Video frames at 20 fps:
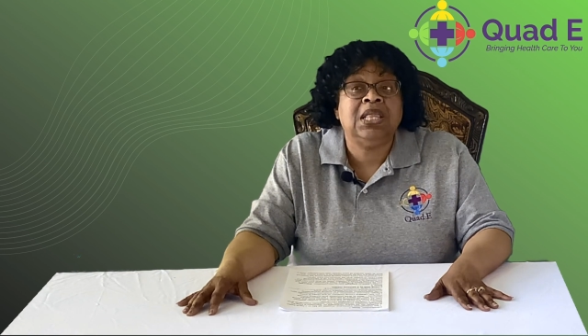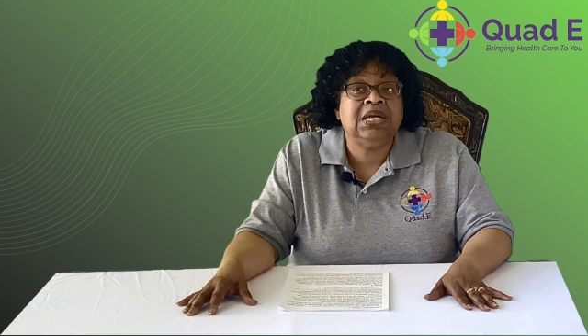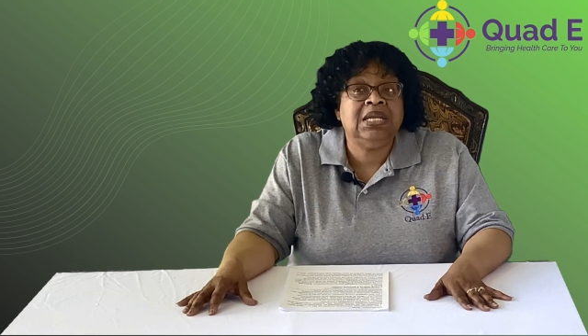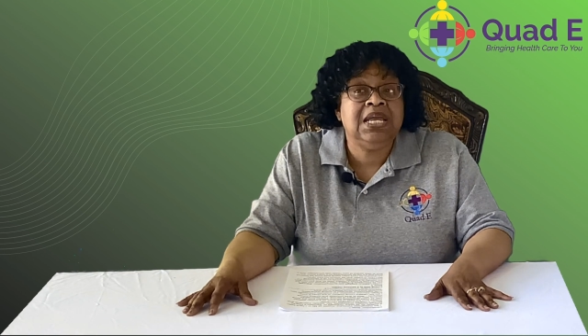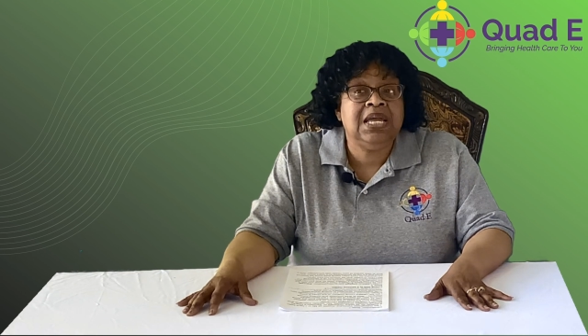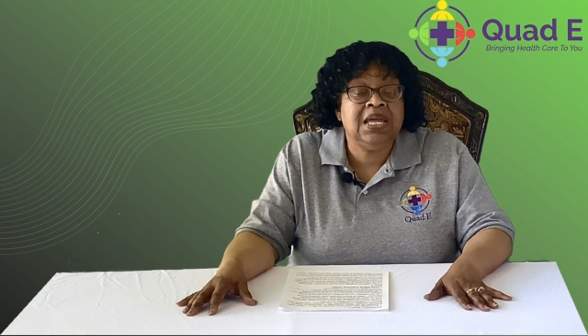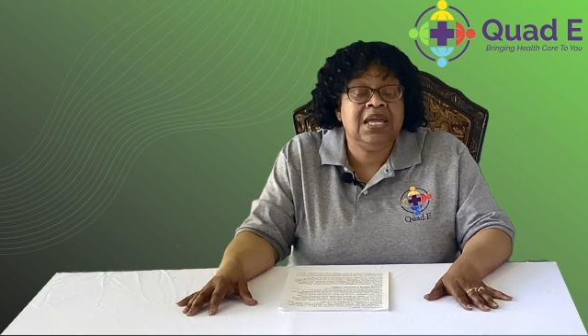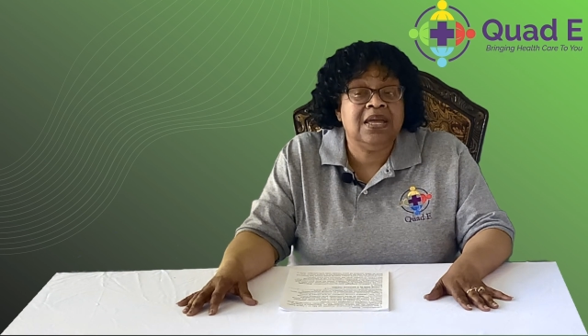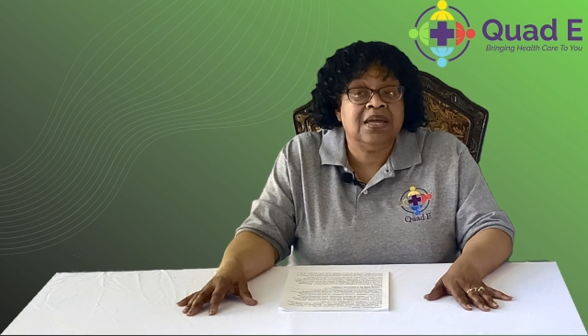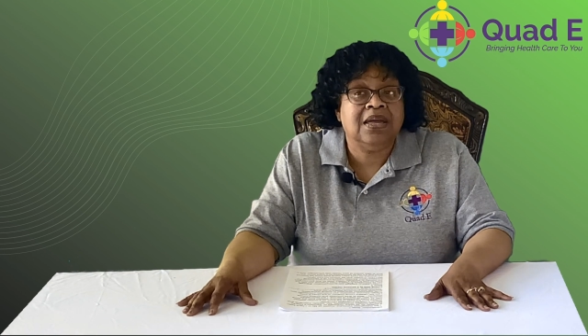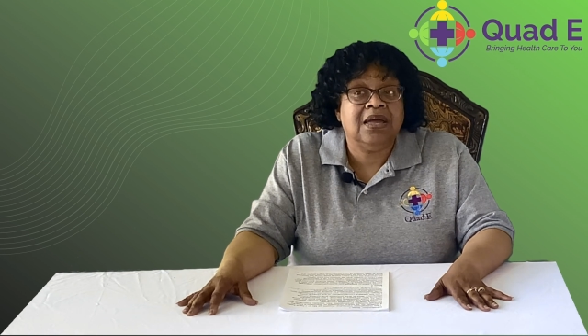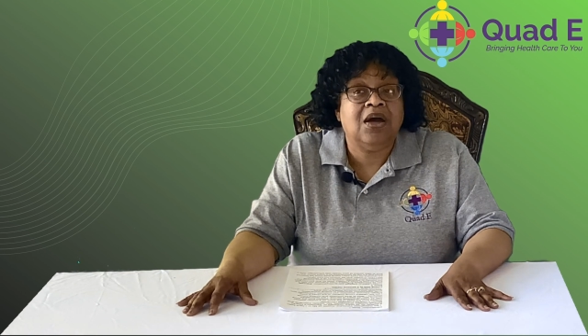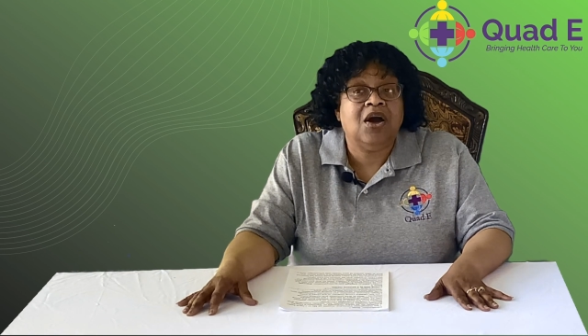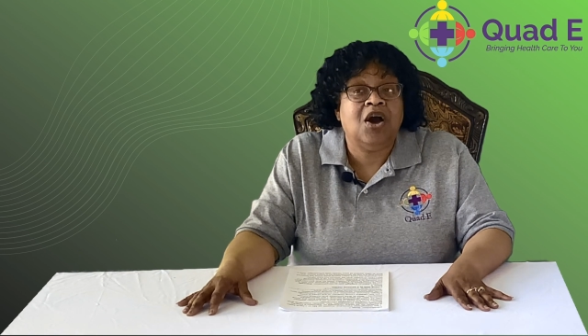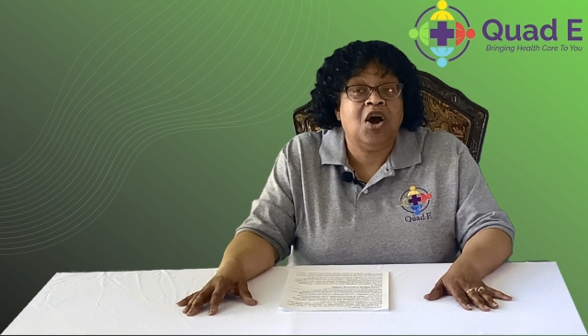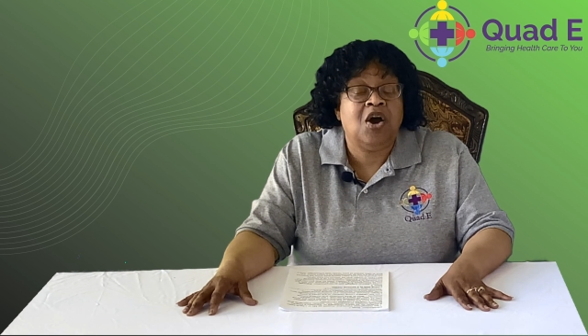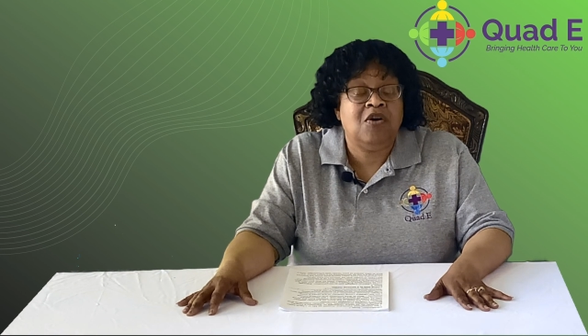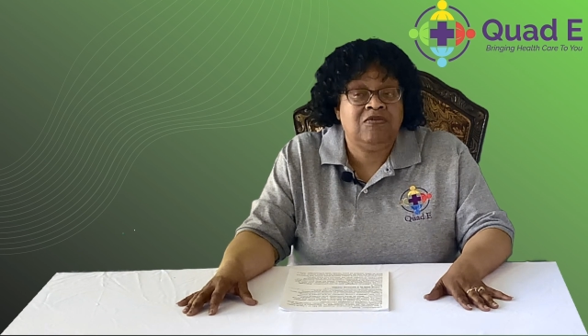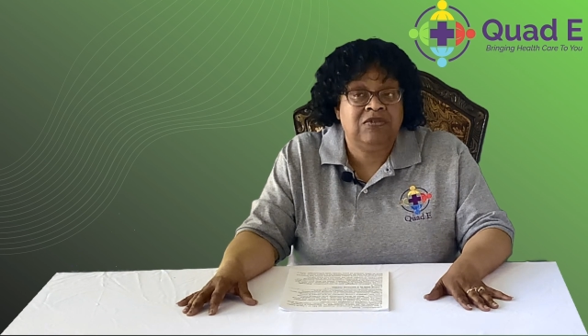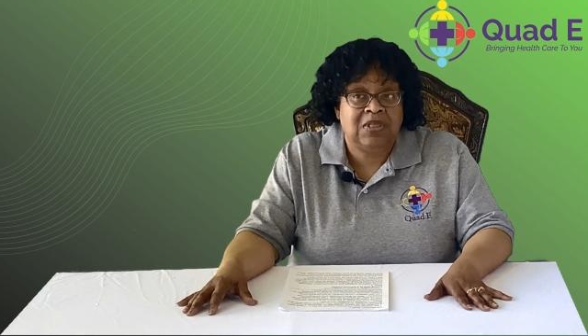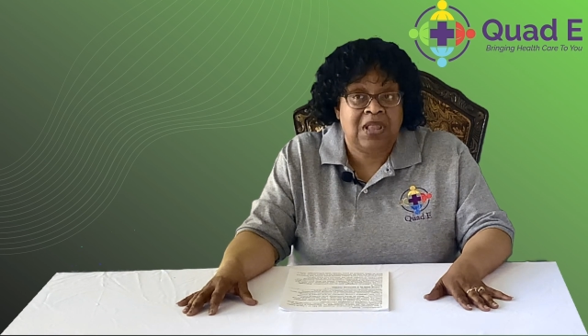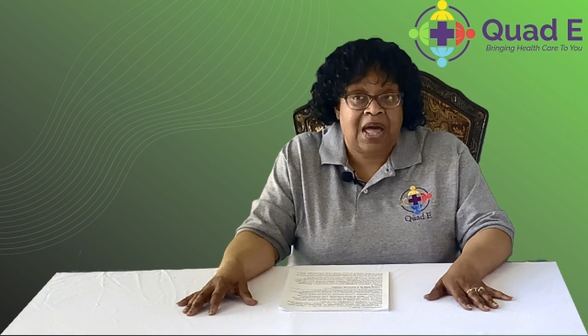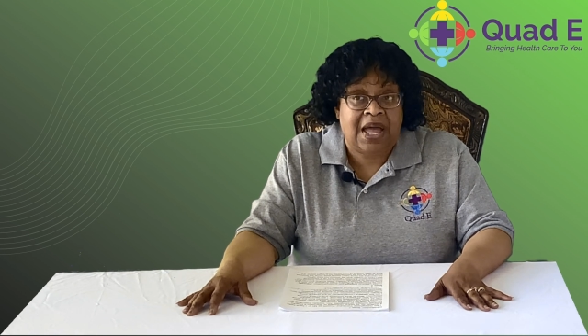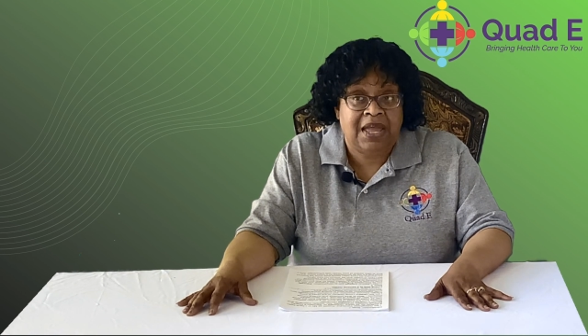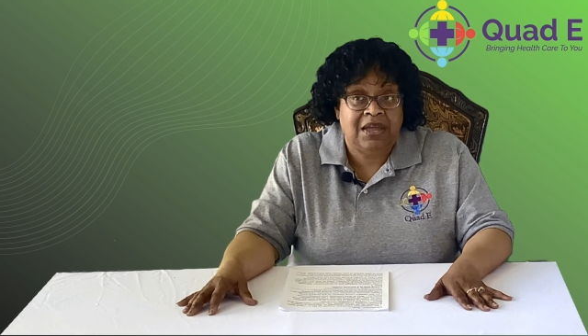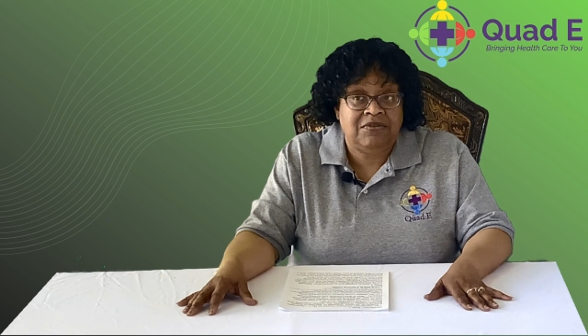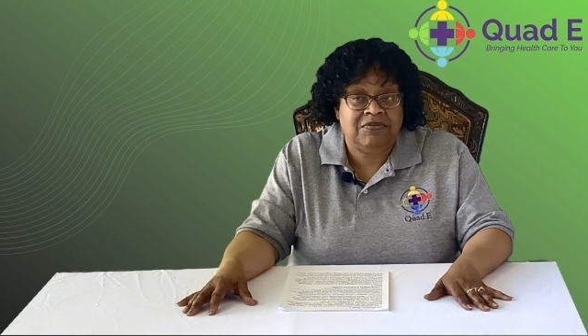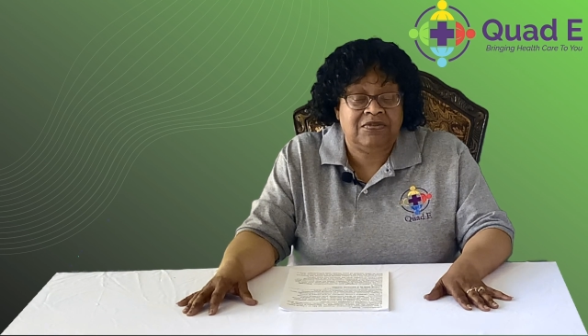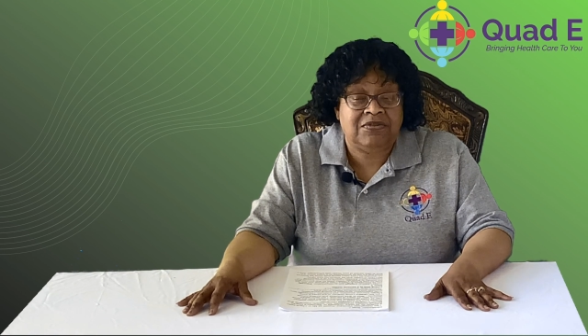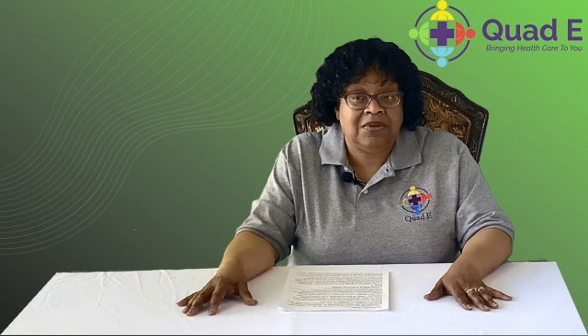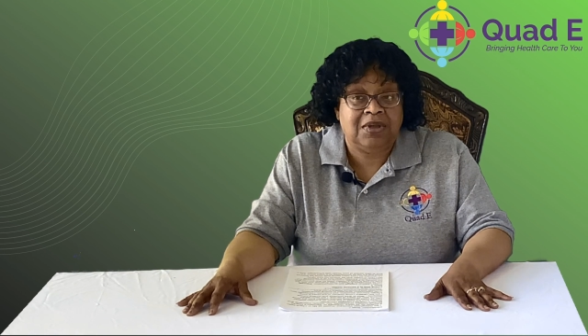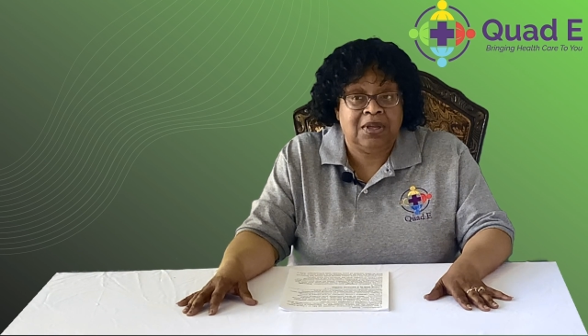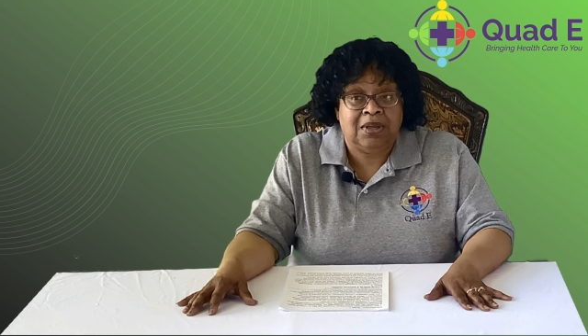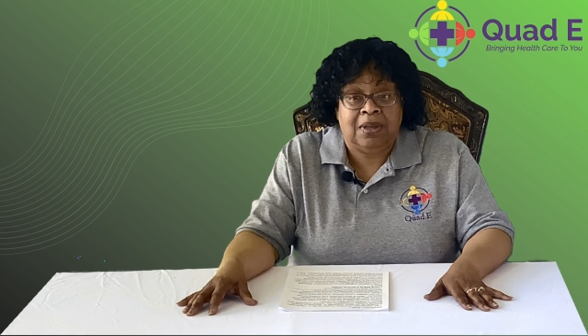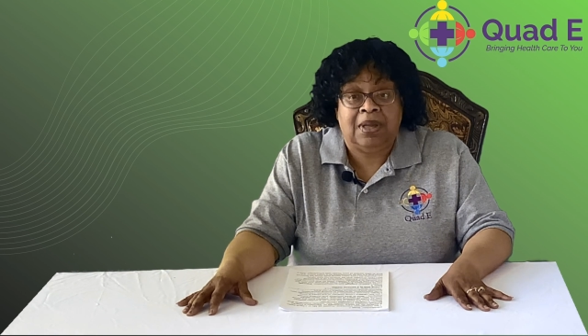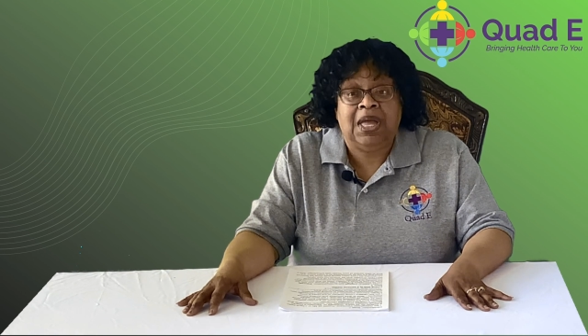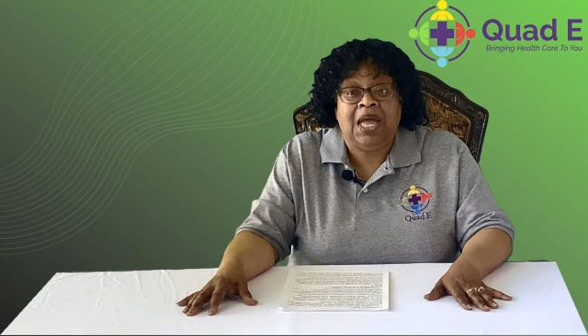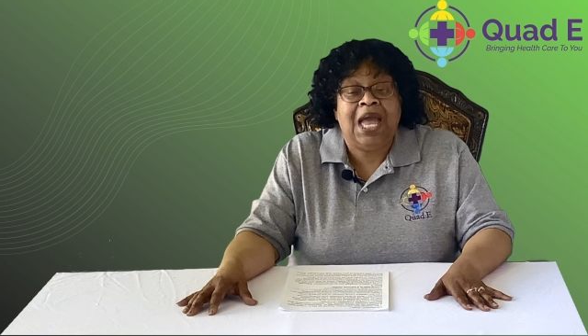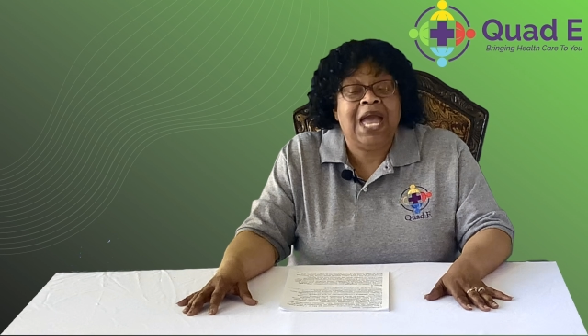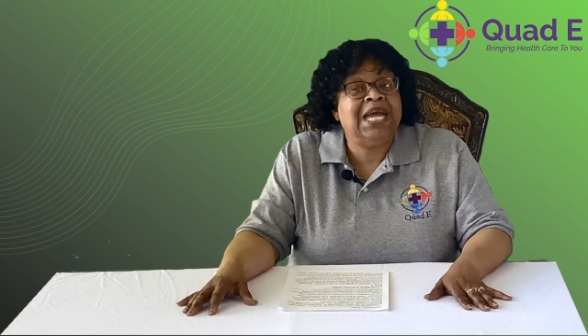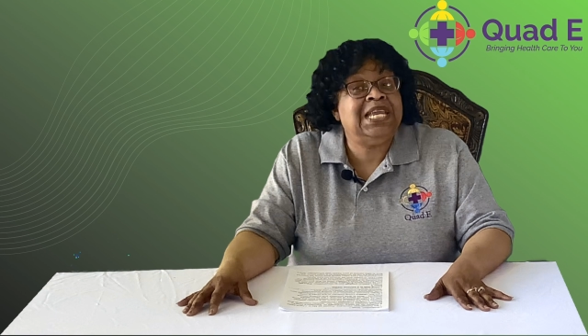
quality of life